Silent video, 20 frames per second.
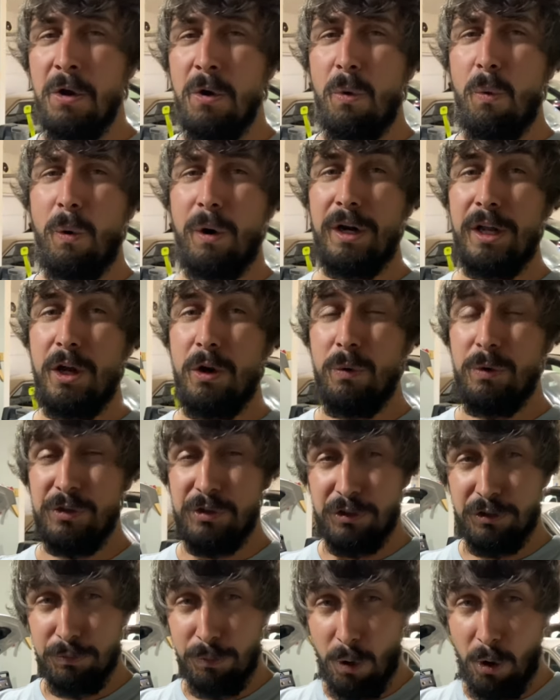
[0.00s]
We're gonna go to a
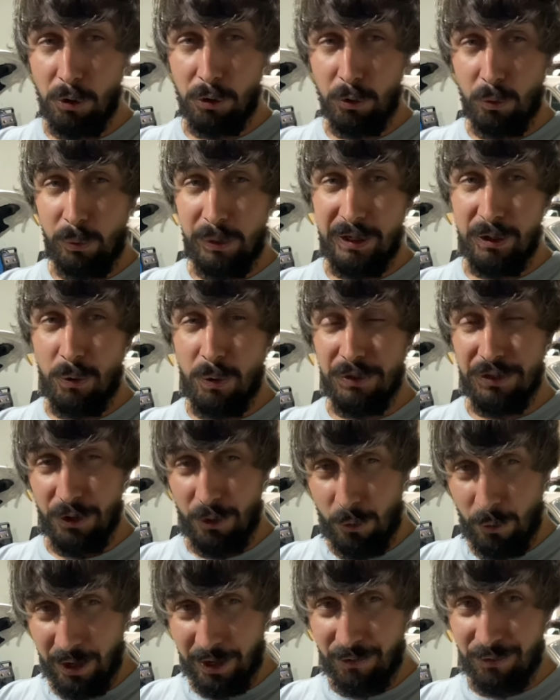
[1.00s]
smaller wheel with a
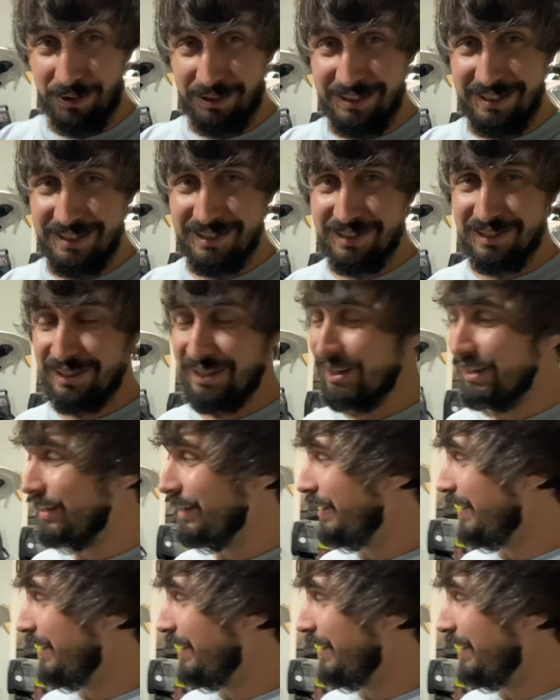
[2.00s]
quick release.